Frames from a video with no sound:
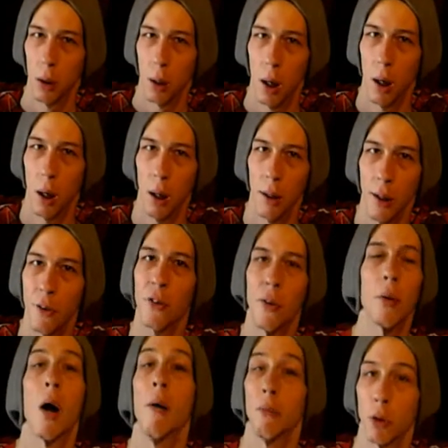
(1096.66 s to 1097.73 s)
Uh, it's
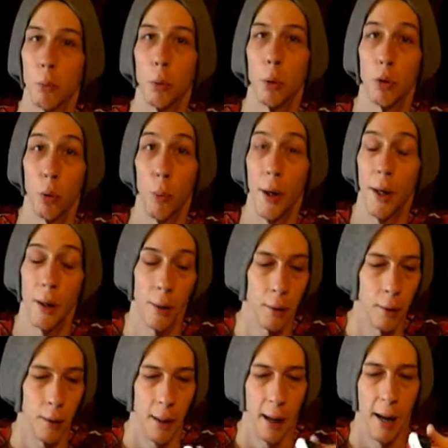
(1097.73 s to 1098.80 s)
still comfortable to wear
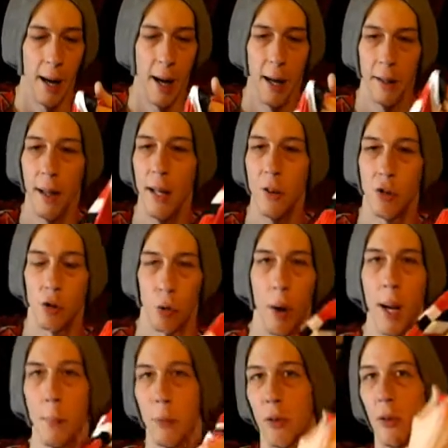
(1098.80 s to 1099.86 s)
and it
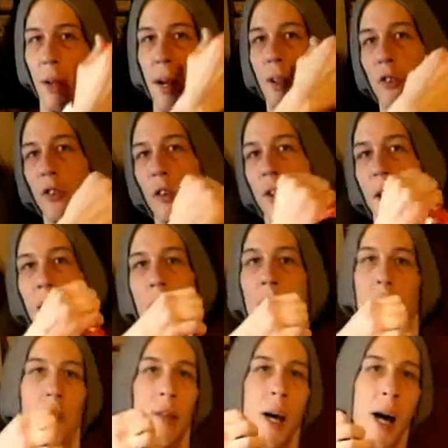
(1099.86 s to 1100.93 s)
drapes nicely.
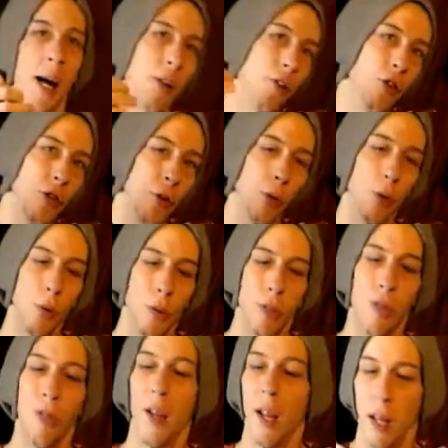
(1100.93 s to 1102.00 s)
It's not too
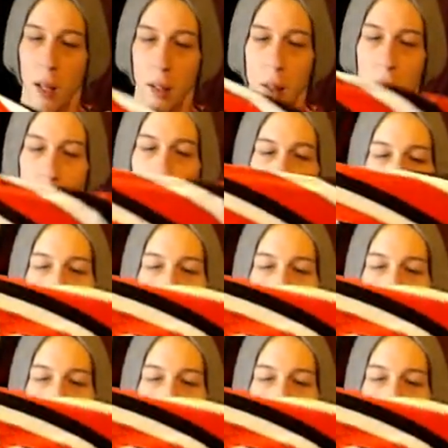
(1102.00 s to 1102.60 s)
thin, it's